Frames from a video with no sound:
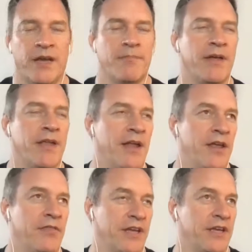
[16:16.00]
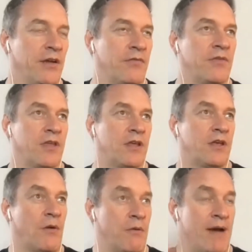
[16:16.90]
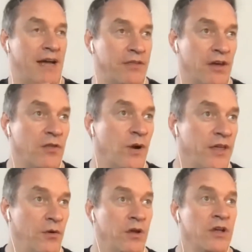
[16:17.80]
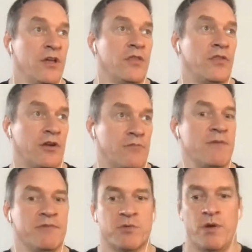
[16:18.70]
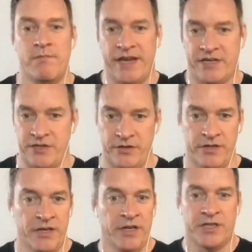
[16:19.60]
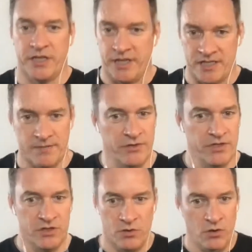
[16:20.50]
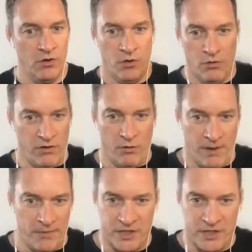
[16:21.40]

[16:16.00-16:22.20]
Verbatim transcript: And, and I think, you know, going back the other way, the, the commitments we make to, to customers or or, or up the mm.